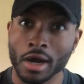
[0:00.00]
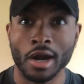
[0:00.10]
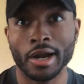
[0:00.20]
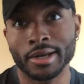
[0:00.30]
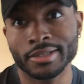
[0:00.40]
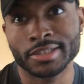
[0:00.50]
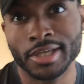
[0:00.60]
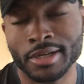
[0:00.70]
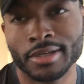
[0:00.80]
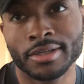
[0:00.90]
All right, let's
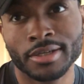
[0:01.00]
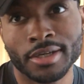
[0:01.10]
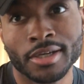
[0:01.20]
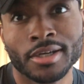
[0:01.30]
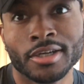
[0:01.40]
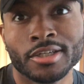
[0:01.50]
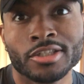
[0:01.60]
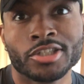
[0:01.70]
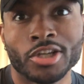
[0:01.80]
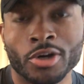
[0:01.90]
get it.
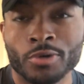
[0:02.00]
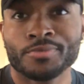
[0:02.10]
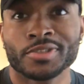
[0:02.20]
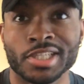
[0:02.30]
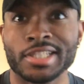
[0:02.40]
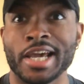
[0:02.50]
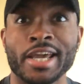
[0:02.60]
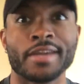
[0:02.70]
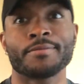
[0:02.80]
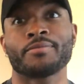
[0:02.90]
So
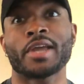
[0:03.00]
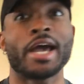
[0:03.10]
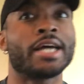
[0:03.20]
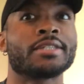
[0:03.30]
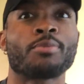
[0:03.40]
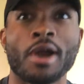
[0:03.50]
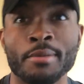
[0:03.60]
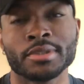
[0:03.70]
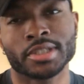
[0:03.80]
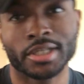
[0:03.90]
today, as
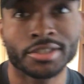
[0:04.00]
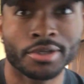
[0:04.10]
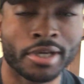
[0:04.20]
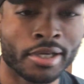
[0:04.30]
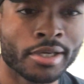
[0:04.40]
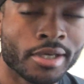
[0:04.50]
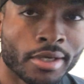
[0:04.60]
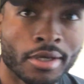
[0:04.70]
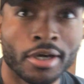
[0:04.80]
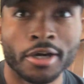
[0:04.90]
promised yesterday,
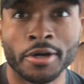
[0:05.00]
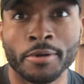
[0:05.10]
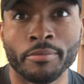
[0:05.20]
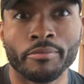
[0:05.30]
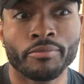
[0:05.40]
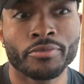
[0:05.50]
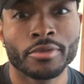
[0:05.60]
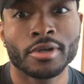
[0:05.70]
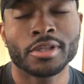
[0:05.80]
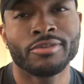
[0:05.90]

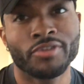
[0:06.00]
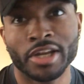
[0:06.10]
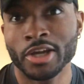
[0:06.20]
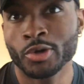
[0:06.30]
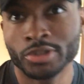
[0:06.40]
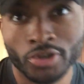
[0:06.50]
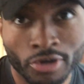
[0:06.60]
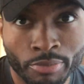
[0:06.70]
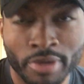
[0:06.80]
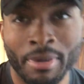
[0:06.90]
the video is gonna
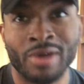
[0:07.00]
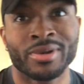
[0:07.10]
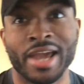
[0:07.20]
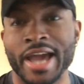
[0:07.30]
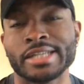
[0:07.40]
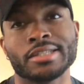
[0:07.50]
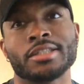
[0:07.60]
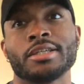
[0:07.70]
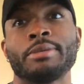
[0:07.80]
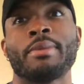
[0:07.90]
be my reaction
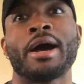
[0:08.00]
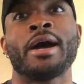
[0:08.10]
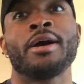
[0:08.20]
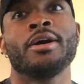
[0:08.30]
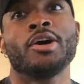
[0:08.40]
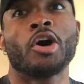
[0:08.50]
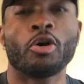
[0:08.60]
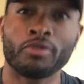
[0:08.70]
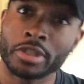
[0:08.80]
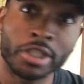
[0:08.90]
to my
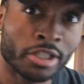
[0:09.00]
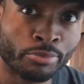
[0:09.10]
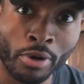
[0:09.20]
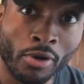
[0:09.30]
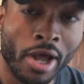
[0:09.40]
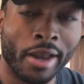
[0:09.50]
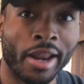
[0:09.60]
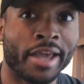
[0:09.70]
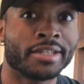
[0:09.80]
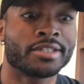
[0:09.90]
overseas pro
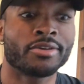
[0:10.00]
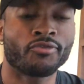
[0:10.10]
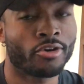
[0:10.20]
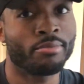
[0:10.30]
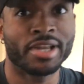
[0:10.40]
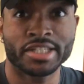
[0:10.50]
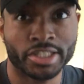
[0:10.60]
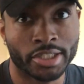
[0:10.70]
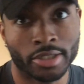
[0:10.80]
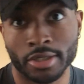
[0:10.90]
highlights from this
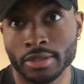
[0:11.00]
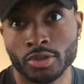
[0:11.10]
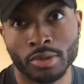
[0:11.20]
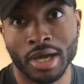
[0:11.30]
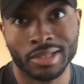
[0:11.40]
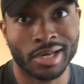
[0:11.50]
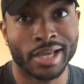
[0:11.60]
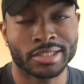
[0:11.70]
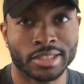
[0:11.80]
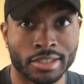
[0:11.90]
year,
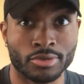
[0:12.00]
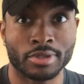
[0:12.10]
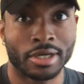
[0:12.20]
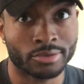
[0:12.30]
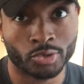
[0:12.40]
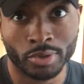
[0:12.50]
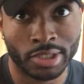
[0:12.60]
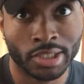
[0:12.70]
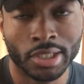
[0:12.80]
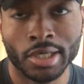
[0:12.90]
2019-2020.